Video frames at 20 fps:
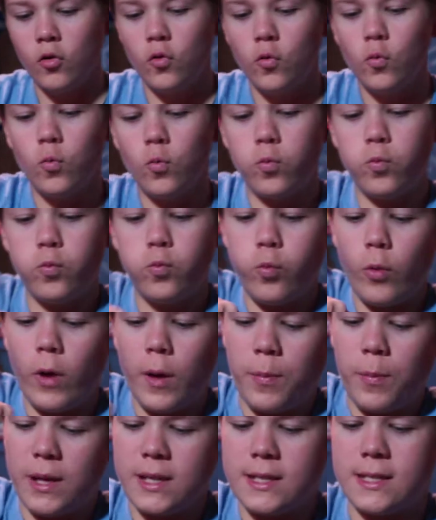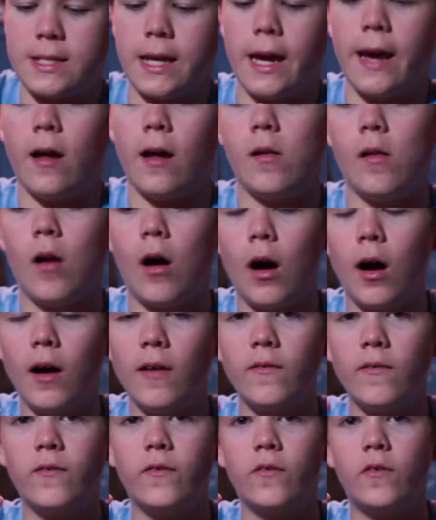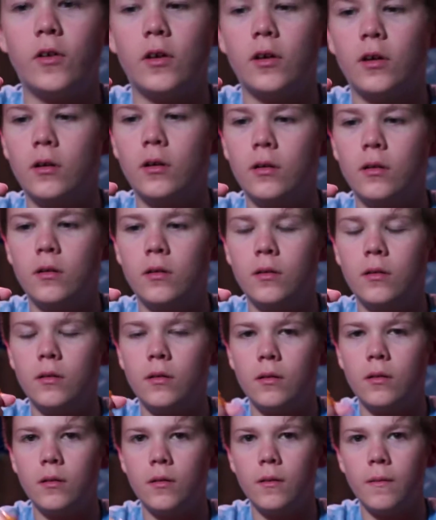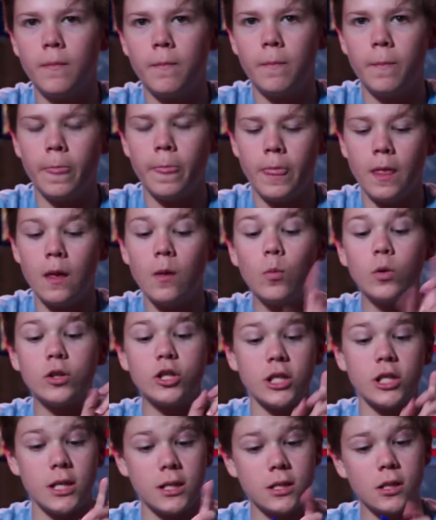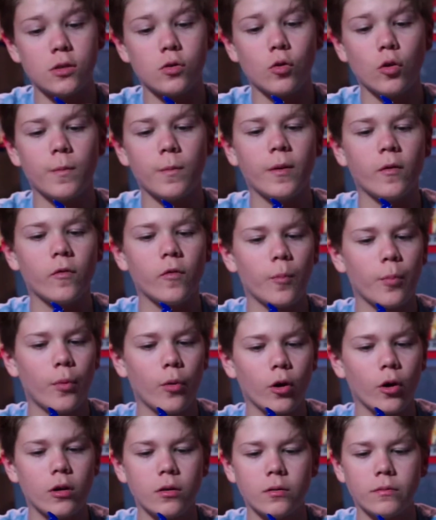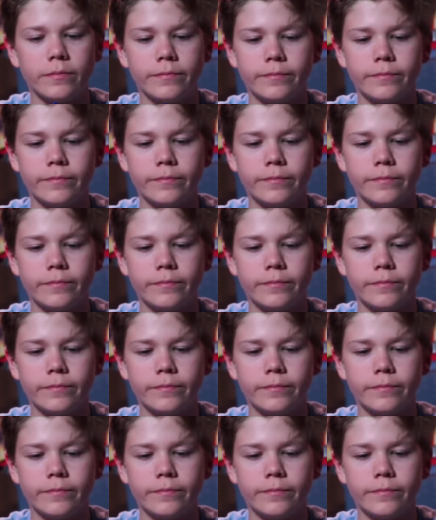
Rip his tail off, which is a Zord Builder port.